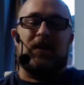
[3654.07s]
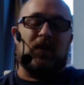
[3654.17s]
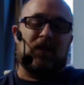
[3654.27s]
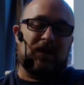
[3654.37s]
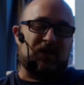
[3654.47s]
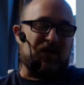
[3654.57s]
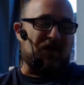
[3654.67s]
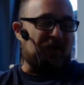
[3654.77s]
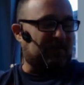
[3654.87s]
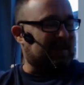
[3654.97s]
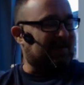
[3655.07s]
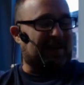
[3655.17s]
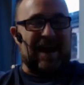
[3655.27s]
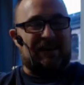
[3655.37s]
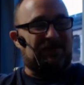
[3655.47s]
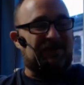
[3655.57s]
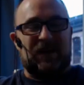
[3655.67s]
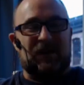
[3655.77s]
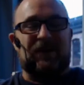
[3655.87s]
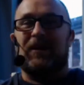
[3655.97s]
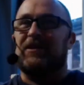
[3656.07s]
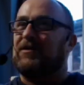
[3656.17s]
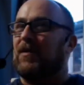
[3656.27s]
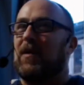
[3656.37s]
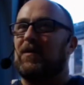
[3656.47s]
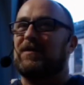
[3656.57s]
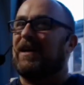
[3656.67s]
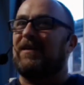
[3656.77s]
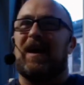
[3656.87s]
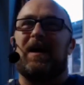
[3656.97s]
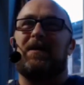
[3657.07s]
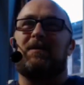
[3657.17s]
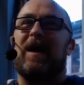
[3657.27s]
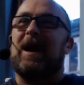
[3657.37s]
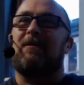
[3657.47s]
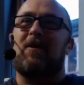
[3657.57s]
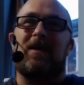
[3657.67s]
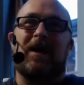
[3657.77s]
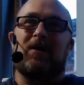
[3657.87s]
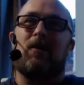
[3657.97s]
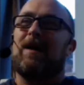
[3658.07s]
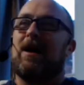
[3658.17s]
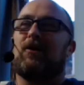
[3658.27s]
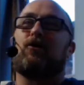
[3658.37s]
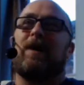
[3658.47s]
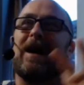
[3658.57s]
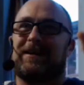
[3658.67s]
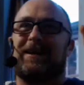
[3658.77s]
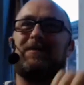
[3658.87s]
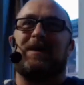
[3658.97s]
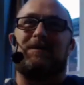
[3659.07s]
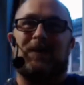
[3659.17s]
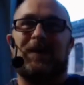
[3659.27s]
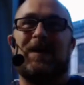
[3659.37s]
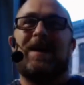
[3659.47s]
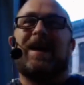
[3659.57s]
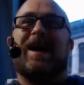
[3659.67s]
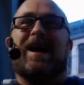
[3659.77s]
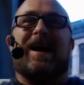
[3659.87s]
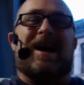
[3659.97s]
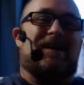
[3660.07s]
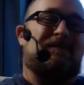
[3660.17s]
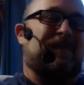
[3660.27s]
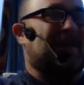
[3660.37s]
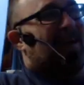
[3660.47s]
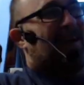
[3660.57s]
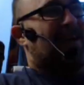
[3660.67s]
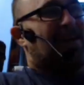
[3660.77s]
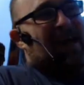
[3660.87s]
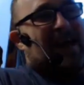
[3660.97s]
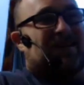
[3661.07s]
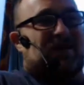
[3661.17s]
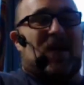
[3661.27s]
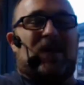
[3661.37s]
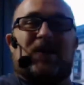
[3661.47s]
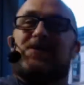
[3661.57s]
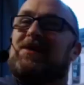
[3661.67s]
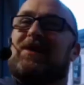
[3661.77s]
You know, the conservatives even have you know internet trolls on on their payroll that go around correcting people uh, um, on our tax dollars.